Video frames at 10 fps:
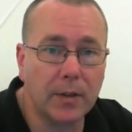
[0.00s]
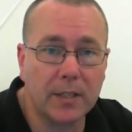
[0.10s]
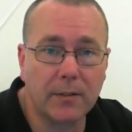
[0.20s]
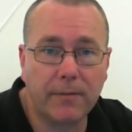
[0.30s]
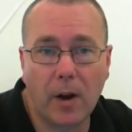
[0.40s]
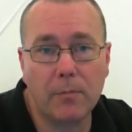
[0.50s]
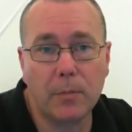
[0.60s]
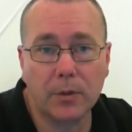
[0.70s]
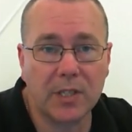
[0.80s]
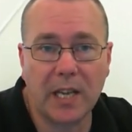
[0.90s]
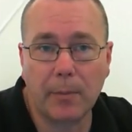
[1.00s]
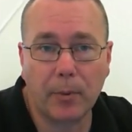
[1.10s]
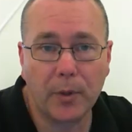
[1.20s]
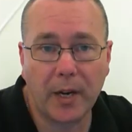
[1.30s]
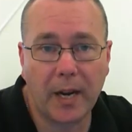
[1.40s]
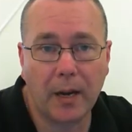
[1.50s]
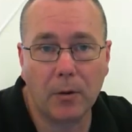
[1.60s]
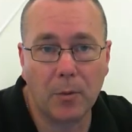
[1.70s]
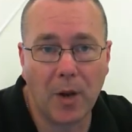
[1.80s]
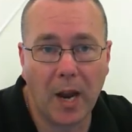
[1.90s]
There's a 5 mil step on
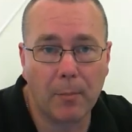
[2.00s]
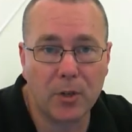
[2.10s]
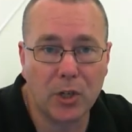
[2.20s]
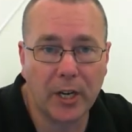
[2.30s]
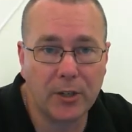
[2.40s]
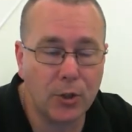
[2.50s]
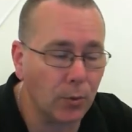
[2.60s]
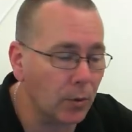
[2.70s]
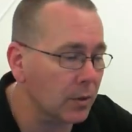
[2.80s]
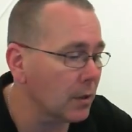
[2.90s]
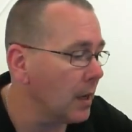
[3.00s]
our machine jaws